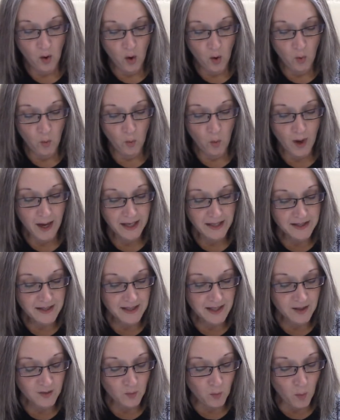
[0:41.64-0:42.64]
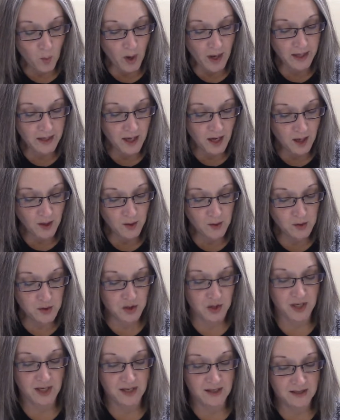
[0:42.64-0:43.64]
What did one
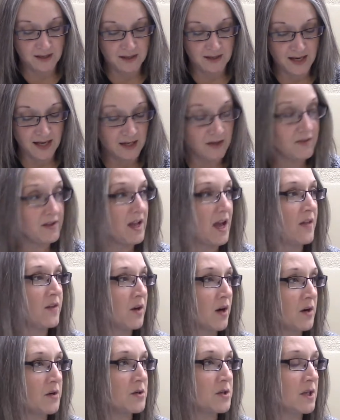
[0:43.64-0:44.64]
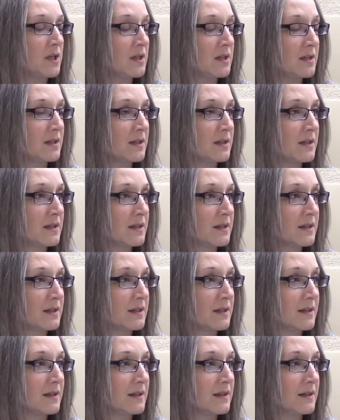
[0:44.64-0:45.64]
ocean say to the other ocean?
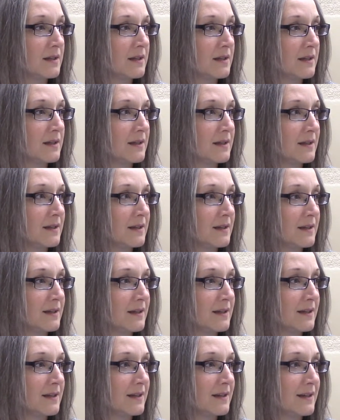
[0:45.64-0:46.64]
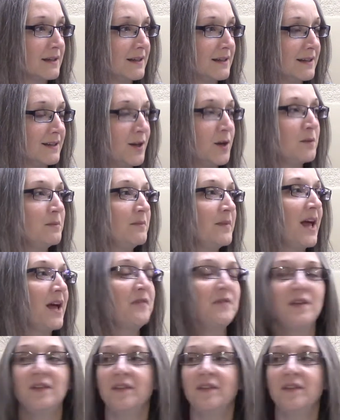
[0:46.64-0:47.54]
See you later. Nope, nothing.